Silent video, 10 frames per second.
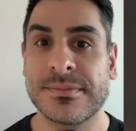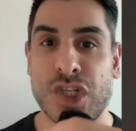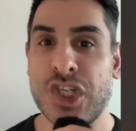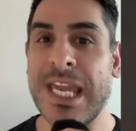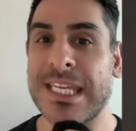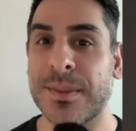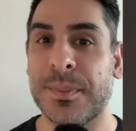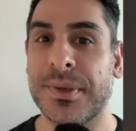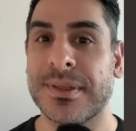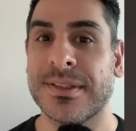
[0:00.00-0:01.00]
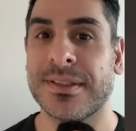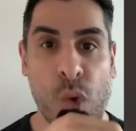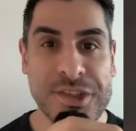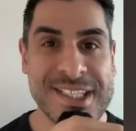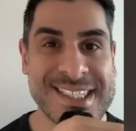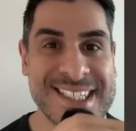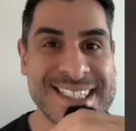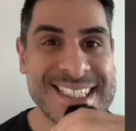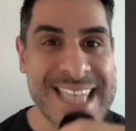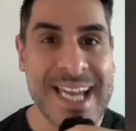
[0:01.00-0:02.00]
Sheep. What is the
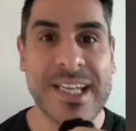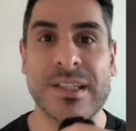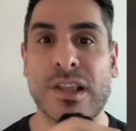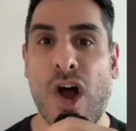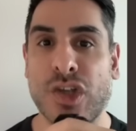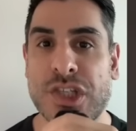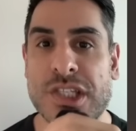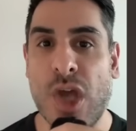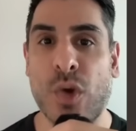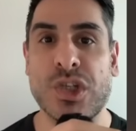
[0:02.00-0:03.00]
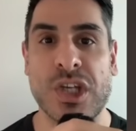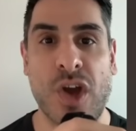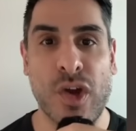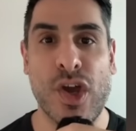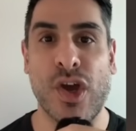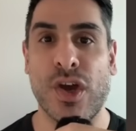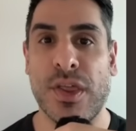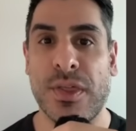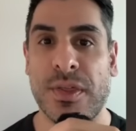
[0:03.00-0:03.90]
second largest ocean on Earth?